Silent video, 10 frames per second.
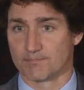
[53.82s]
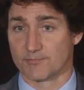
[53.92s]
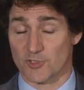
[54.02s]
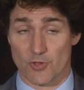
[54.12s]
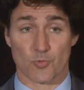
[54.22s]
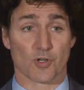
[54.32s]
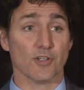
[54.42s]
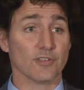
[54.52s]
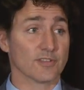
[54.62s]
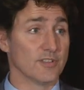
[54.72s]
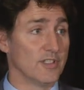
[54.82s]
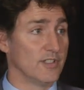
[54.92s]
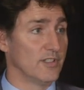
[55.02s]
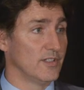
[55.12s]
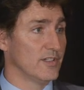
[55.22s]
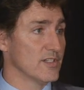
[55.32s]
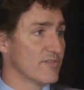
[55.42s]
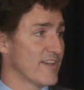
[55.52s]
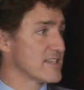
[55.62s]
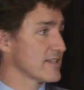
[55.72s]
So the world is
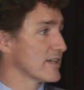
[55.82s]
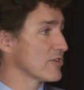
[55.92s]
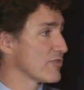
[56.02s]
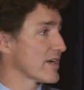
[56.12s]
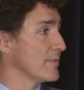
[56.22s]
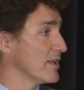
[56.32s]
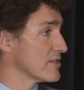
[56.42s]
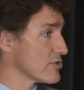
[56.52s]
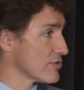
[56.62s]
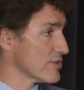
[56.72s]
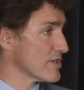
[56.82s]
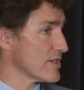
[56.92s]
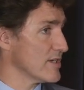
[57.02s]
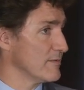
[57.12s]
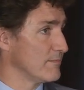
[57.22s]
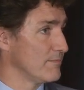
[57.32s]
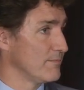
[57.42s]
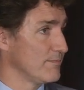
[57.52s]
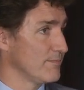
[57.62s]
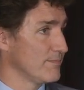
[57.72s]
facing incredible uncertainty.
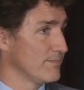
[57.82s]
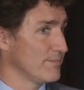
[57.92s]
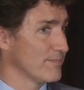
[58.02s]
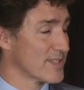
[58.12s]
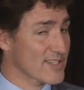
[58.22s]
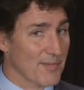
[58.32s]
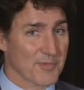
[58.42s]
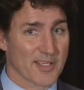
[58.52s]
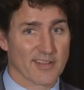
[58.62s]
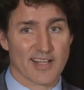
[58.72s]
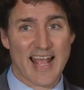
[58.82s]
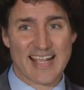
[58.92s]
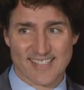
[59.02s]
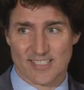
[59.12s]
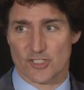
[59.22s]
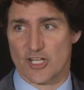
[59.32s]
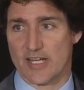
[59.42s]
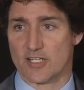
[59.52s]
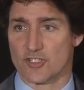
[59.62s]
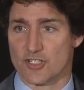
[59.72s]
But something that hasn't
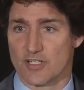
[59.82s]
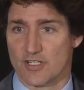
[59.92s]
changed